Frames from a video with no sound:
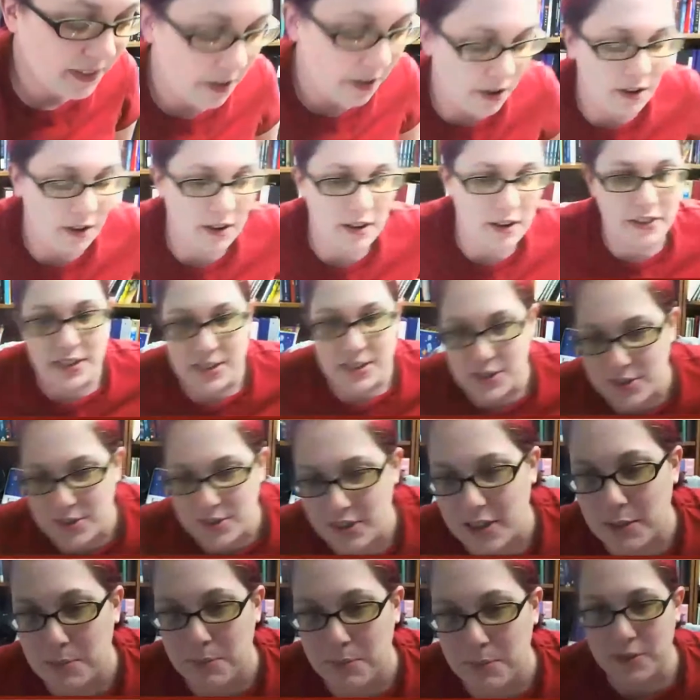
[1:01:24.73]
all the
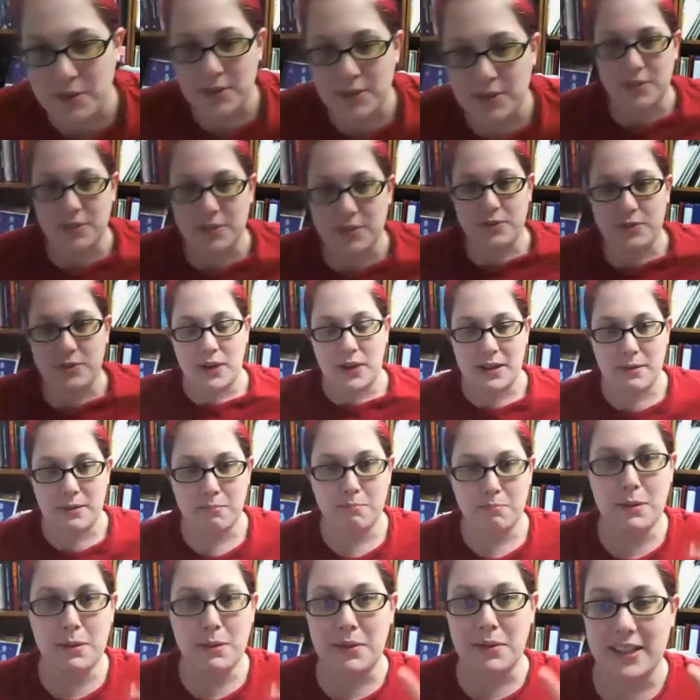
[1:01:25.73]
astronomers
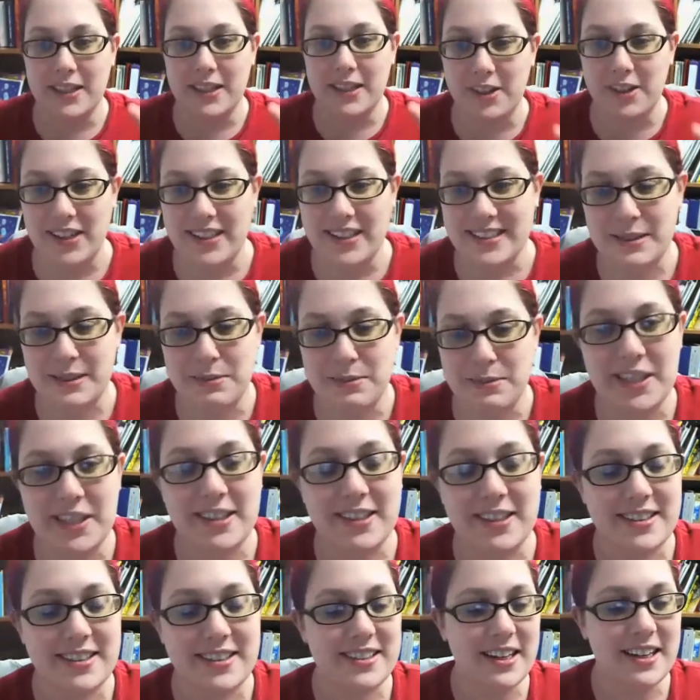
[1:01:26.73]
went bibbly crazy
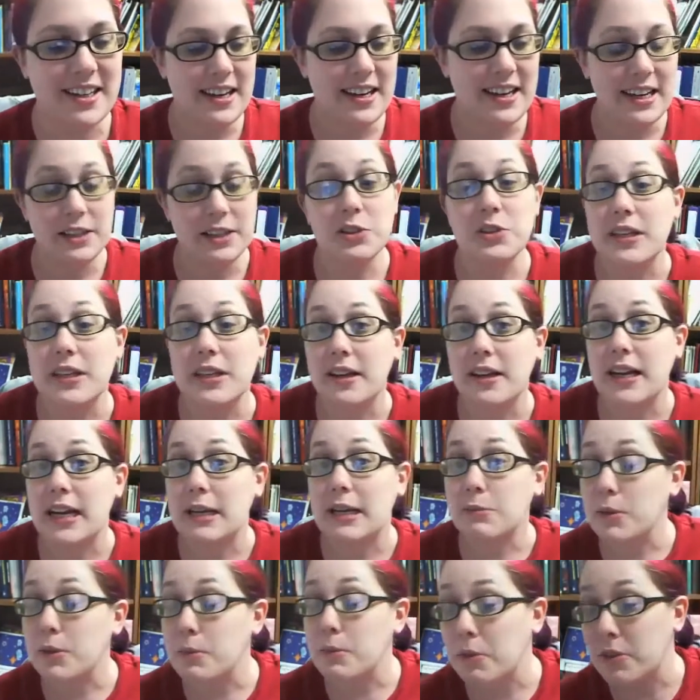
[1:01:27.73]
because it looked like a
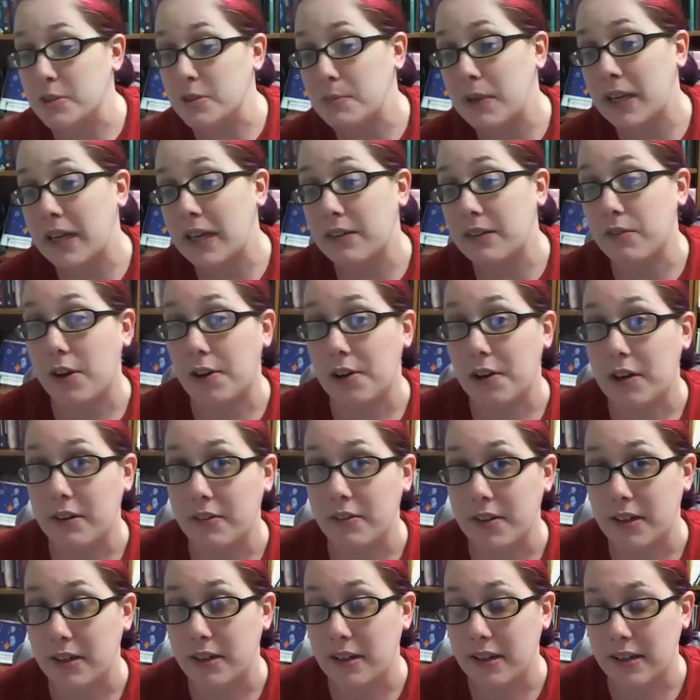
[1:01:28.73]
gamma ray burst may have gone
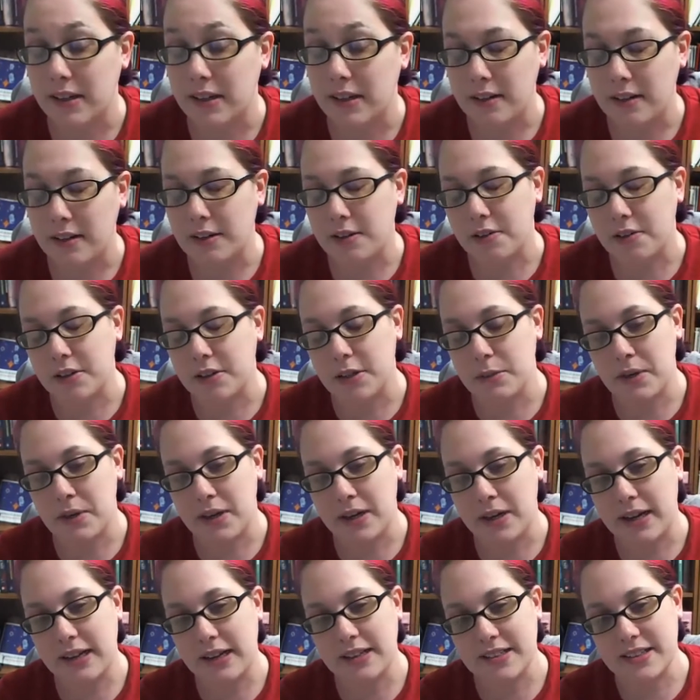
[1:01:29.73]
off in, in, in our
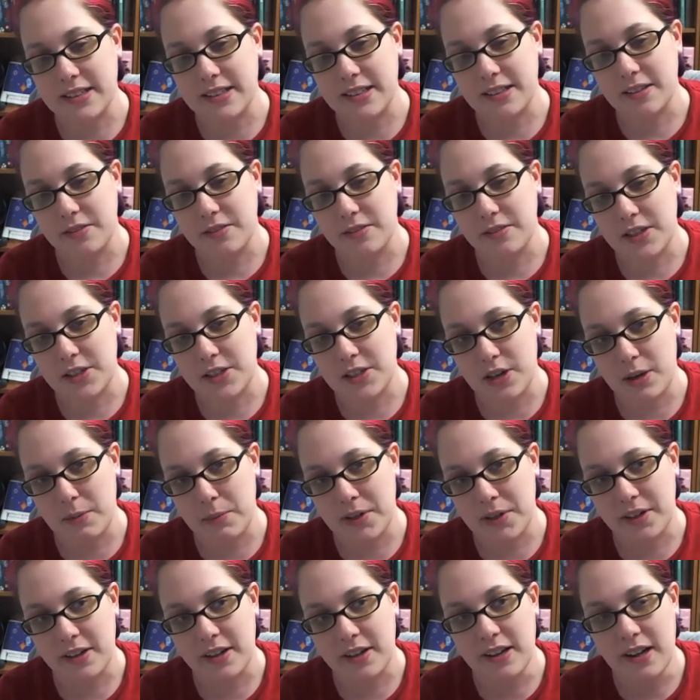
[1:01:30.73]
nearby galaxy of
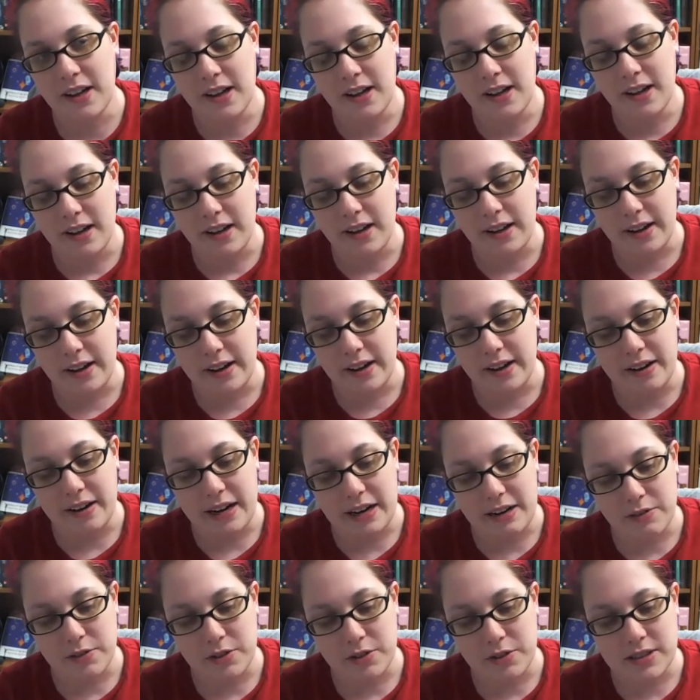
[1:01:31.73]
Andromeda. Uh, and
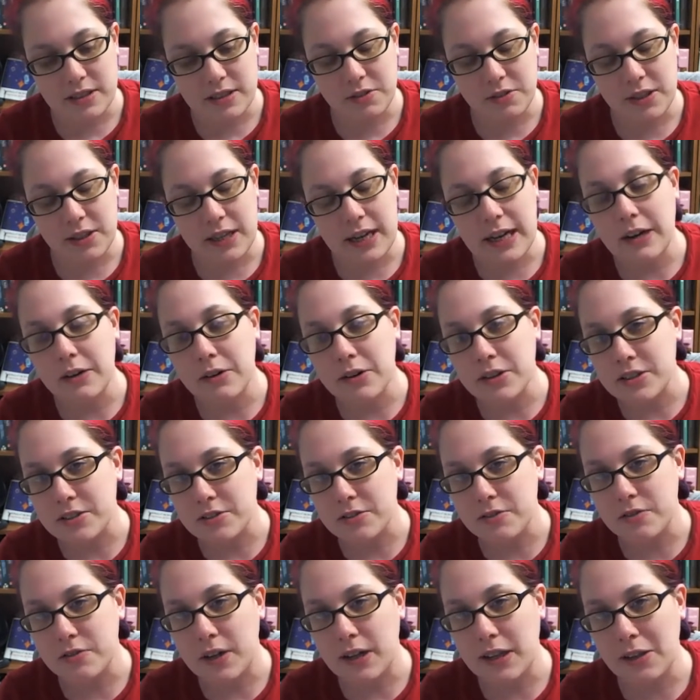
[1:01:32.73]
after several hours
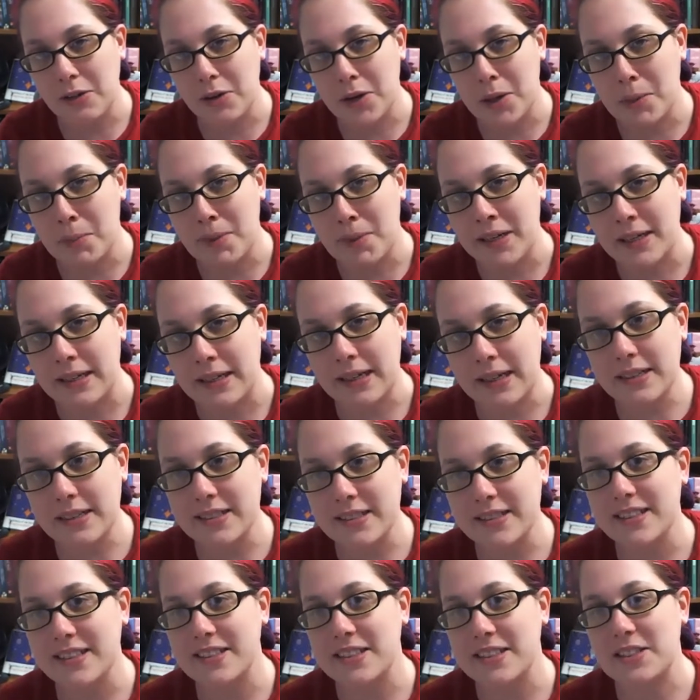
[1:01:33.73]
of follow up and
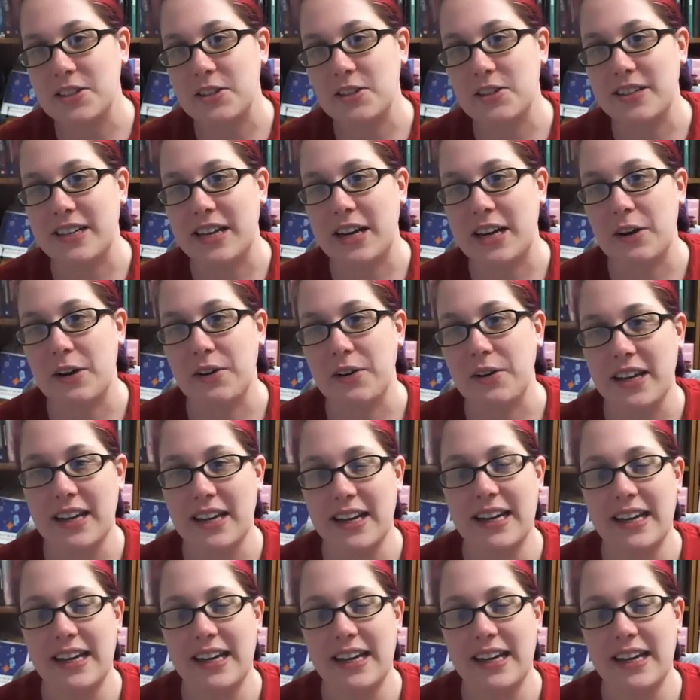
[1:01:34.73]
analysis, it turned out